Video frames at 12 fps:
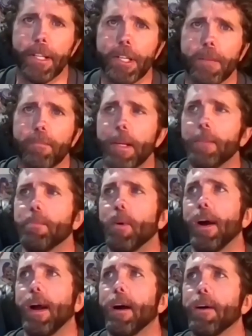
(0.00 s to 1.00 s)
Teaching
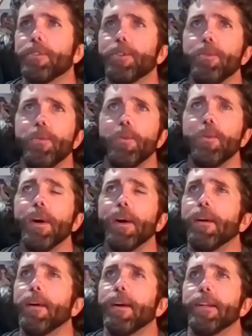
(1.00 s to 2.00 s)
people how to
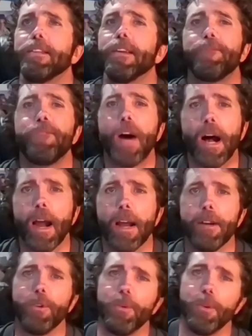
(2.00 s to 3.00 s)

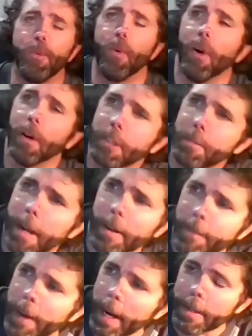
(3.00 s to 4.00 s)
define who you are. As a matter
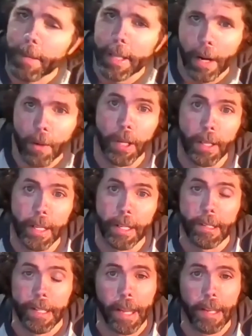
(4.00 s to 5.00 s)
of fact, that really
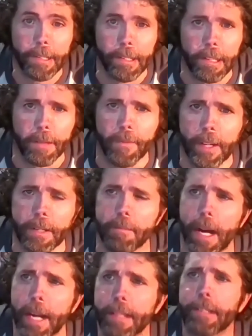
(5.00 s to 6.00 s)
is the essence of the
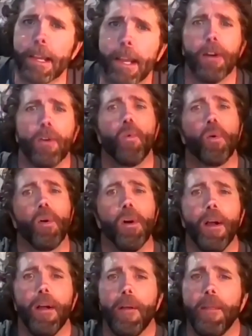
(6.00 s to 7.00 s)
victim mindset. Or,
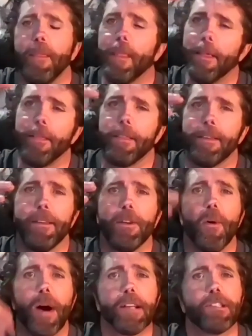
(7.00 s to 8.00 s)

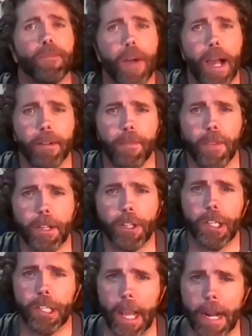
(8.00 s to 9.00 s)
I survived a
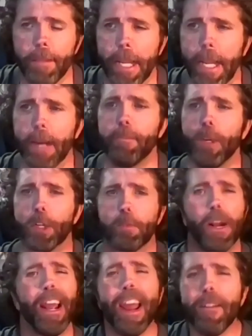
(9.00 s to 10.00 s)
vicious enemy
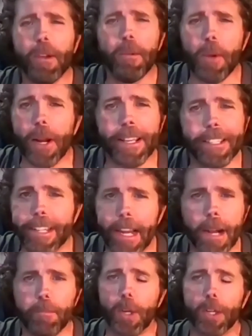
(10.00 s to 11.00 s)
ambush, but everybody gets
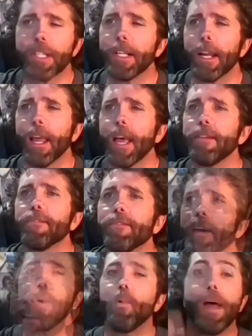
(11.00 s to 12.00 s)
ambushed in life.
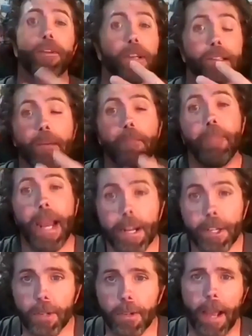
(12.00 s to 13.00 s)
So whether it's a
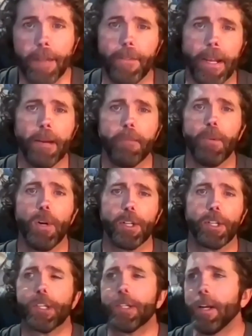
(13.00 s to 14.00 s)
major life
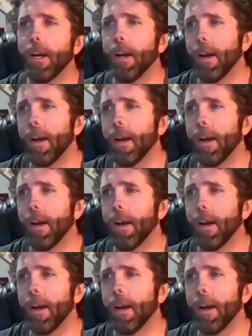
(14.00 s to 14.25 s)
ambush,